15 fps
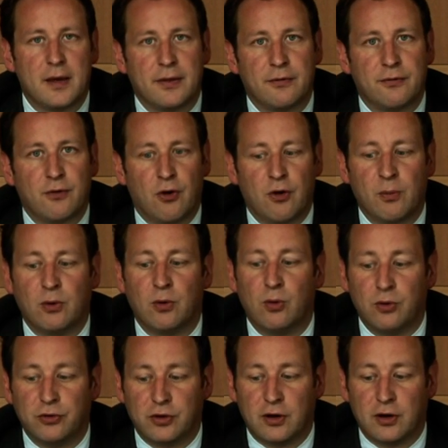The forum will
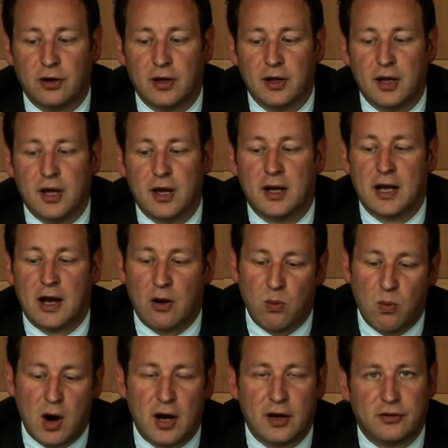also look at how a
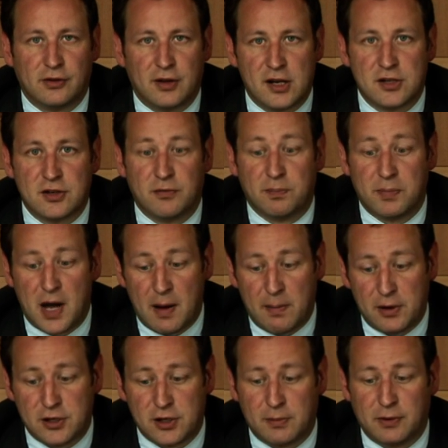wider selection of
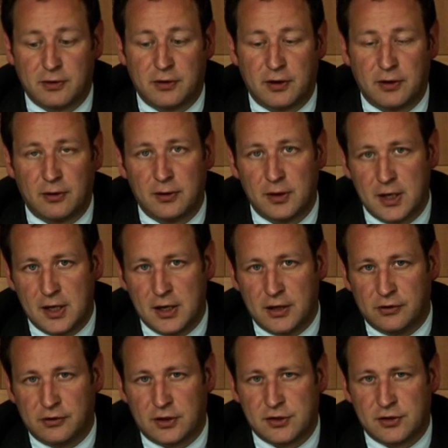publishing material,
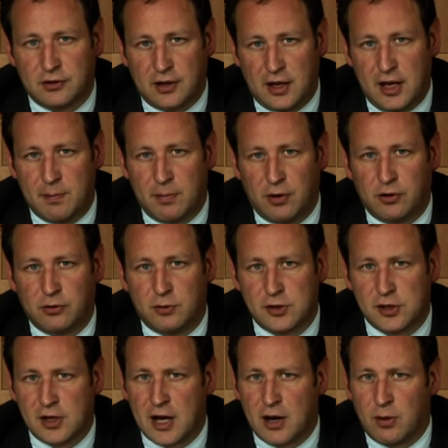such as e-books, which
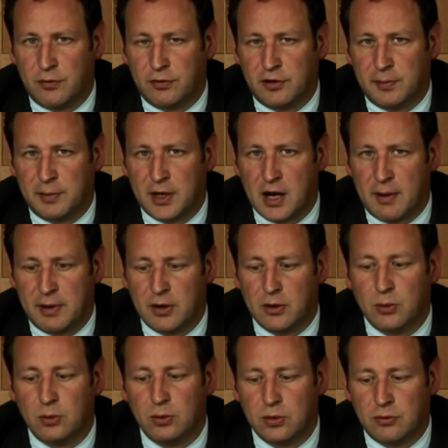are now obviously becoming
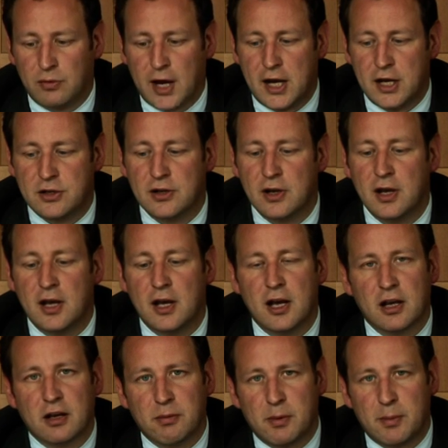all the rage,
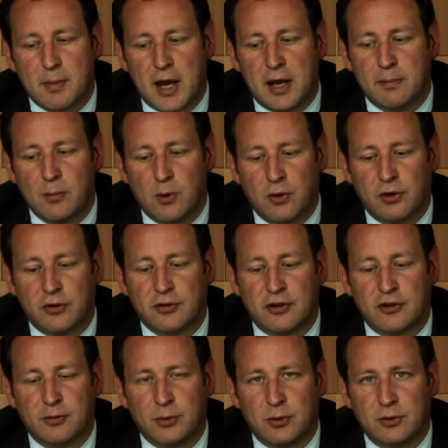can be made more
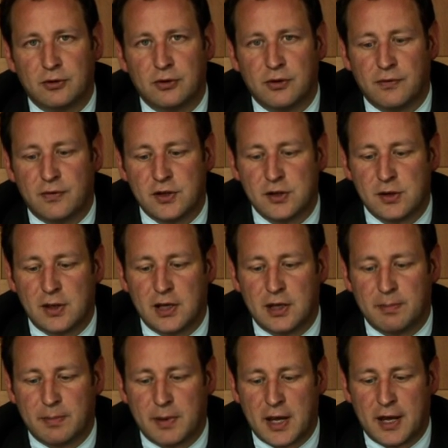accessible to the visually
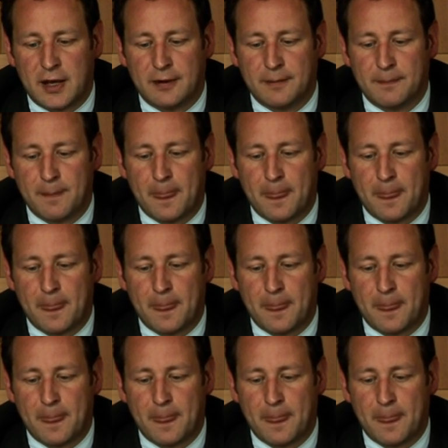impaired.